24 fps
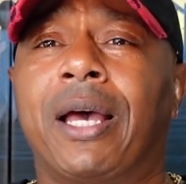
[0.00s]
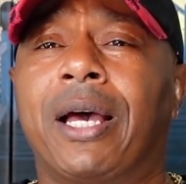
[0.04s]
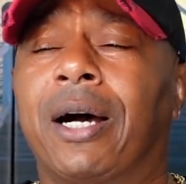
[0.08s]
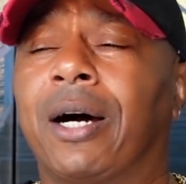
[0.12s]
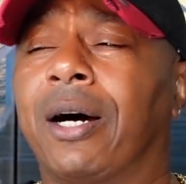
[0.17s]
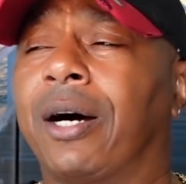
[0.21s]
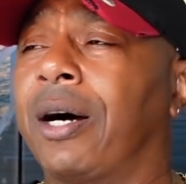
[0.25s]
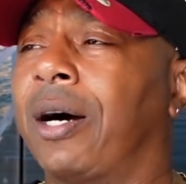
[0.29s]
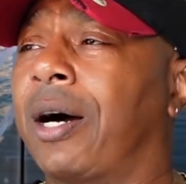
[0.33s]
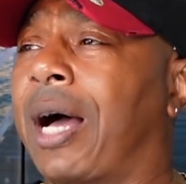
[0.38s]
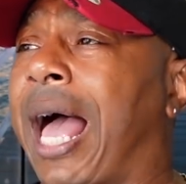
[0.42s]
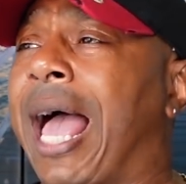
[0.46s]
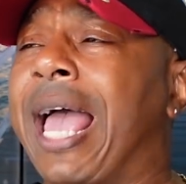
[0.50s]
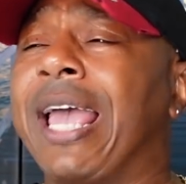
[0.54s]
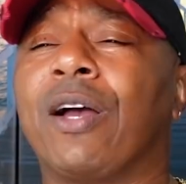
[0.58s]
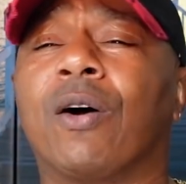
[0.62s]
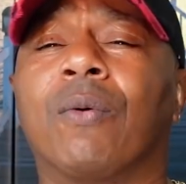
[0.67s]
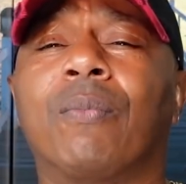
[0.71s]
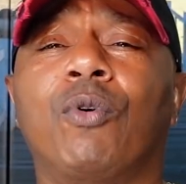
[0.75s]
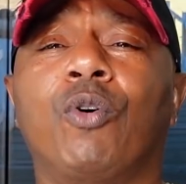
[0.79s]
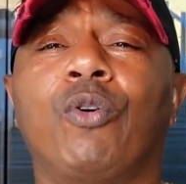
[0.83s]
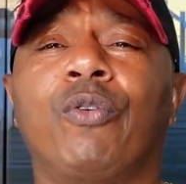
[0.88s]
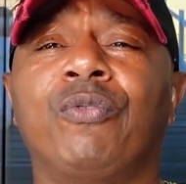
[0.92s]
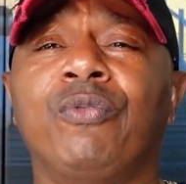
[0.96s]
I
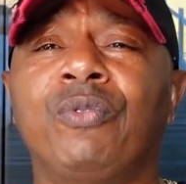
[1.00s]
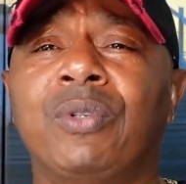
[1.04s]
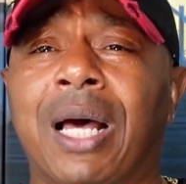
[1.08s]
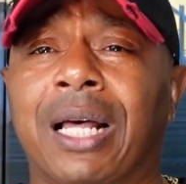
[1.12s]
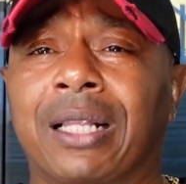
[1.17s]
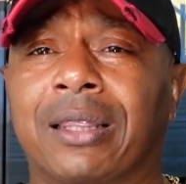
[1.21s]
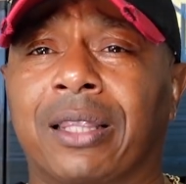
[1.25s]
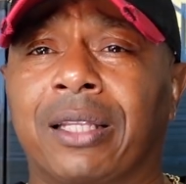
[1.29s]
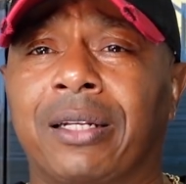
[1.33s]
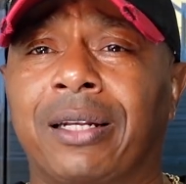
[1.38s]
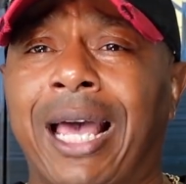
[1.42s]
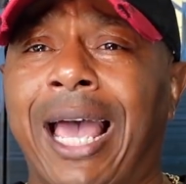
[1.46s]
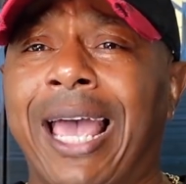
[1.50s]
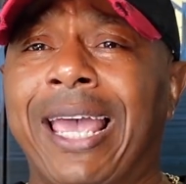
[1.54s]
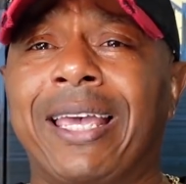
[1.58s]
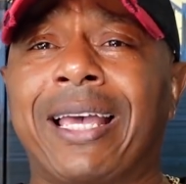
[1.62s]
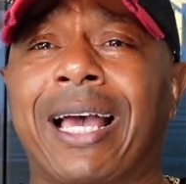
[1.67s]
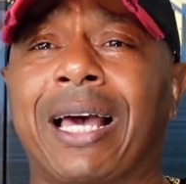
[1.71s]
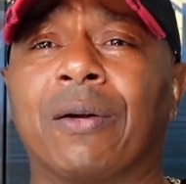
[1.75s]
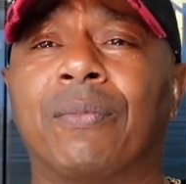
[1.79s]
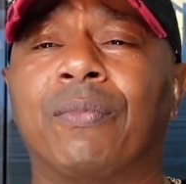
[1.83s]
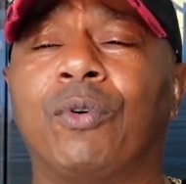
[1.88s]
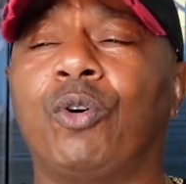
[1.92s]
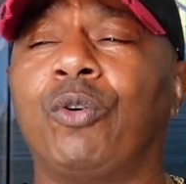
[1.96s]
ain't move nothing. I ain't
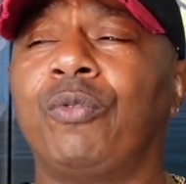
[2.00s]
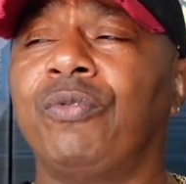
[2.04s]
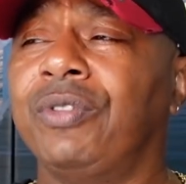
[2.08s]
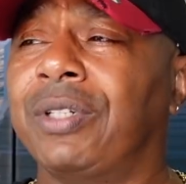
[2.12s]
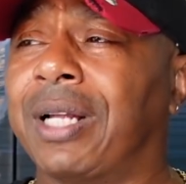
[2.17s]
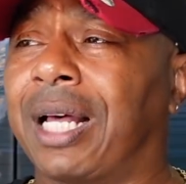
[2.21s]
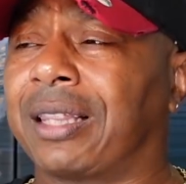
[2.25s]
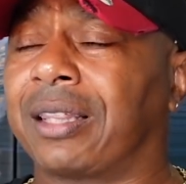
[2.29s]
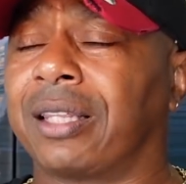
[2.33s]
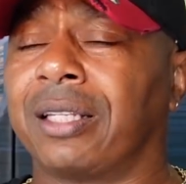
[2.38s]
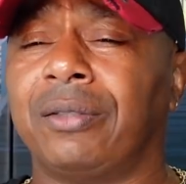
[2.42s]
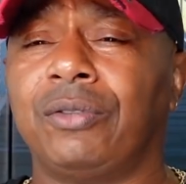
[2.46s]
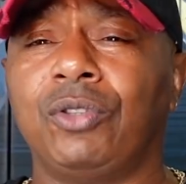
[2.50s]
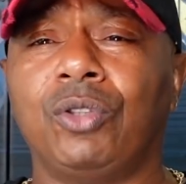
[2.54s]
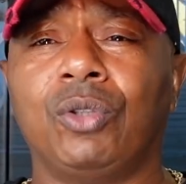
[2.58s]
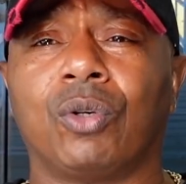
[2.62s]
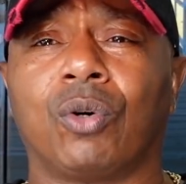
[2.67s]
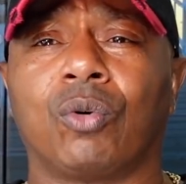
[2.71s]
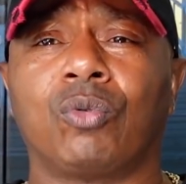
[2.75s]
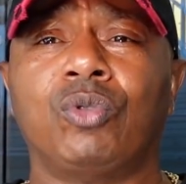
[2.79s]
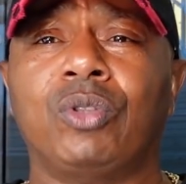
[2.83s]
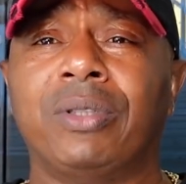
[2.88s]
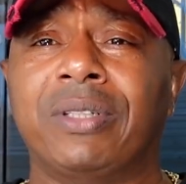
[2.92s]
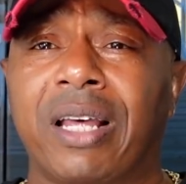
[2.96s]
gotta move nothing, you
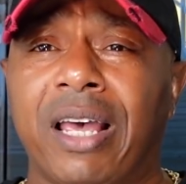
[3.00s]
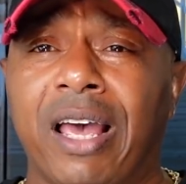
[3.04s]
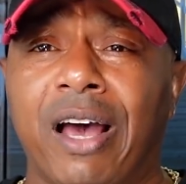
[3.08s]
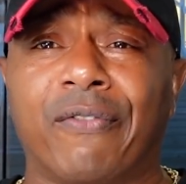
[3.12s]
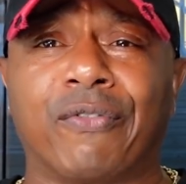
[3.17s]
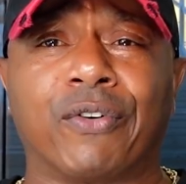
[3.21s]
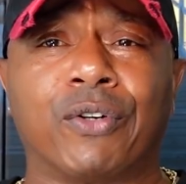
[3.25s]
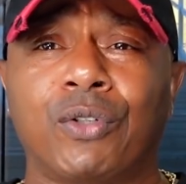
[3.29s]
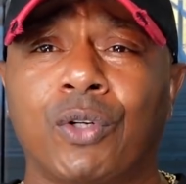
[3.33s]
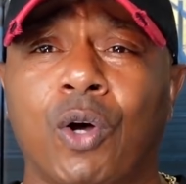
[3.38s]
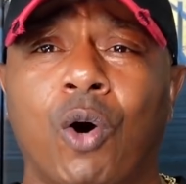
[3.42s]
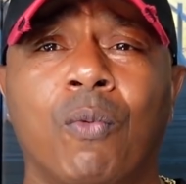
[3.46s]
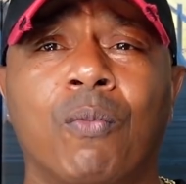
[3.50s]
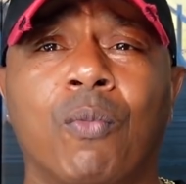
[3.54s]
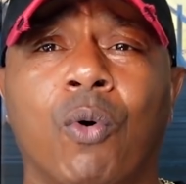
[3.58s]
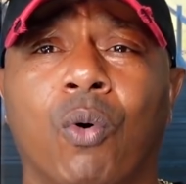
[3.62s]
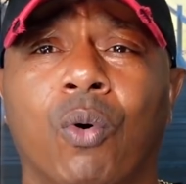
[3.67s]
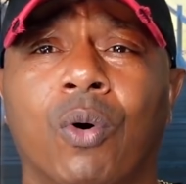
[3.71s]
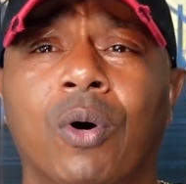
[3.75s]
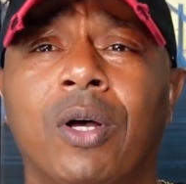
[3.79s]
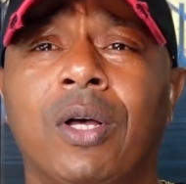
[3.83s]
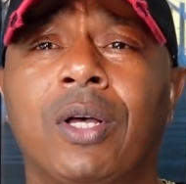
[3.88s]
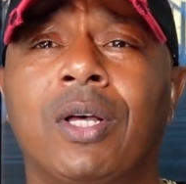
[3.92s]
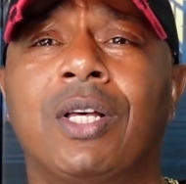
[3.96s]
know, ever no
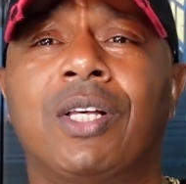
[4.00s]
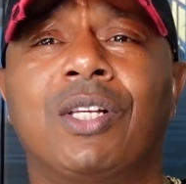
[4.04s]
more.